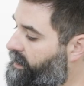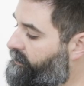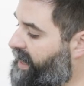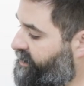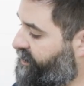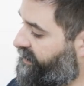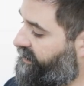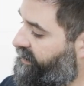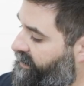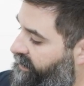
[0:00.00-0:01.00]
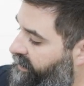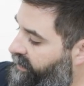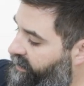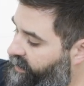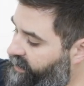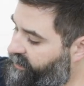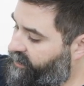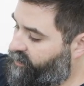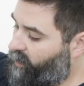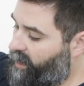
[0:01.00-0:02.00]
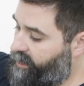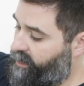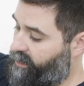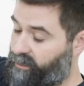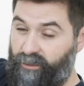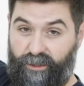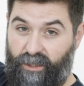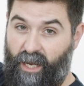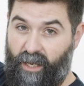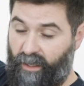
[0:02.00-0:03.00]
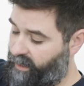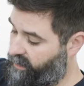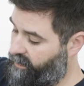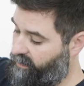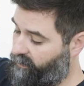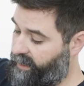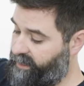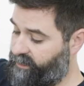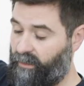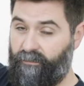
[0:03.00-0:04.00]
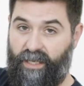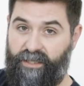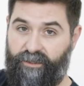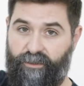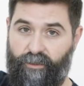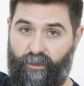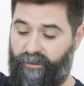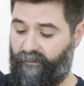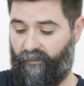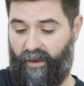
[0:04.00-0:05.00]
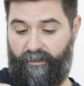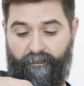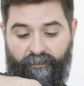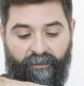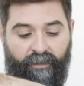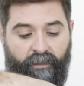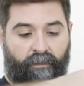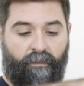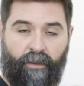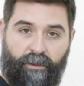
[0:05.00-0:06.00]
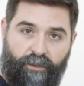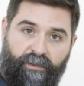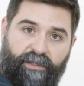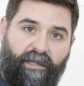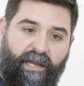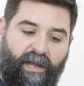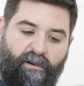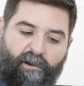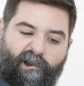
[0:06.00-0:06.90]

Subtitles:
Imagine this is where your stock radius arm ties into on your frame. It swings like that.